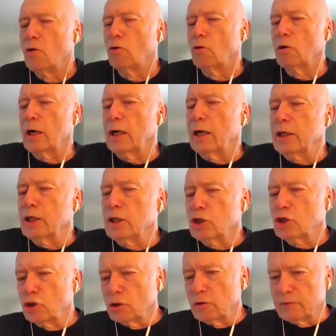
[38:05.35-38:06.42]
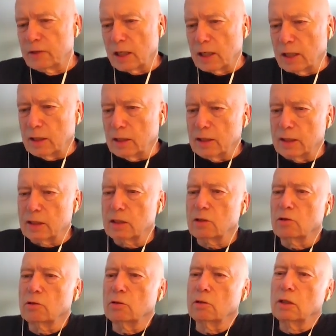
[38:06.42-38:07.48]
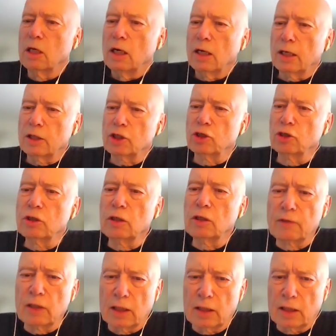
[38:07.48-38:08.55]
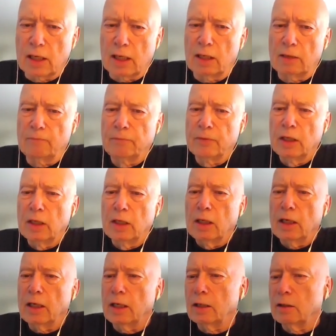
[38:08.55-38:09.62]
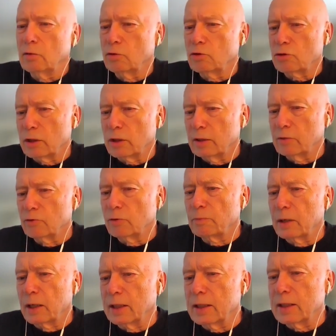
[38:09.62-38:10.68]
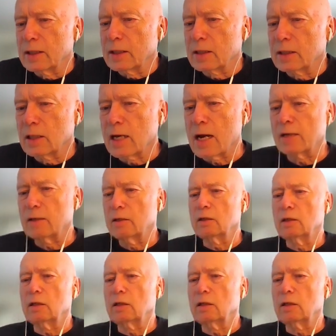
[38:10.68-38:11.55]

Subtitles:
or I should have done this, or I shouldn't have done that. And try and replace that